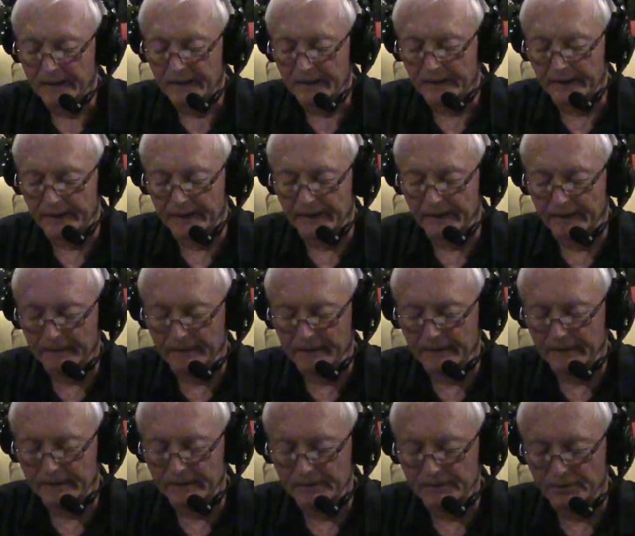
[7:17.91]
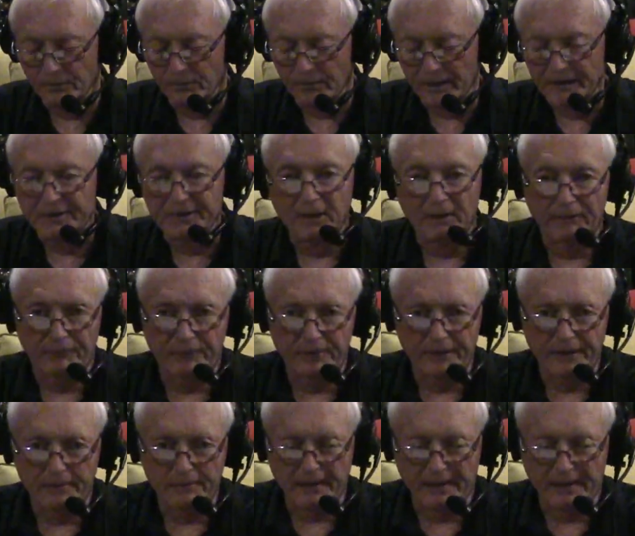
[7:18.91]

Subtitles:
And so watch out for them.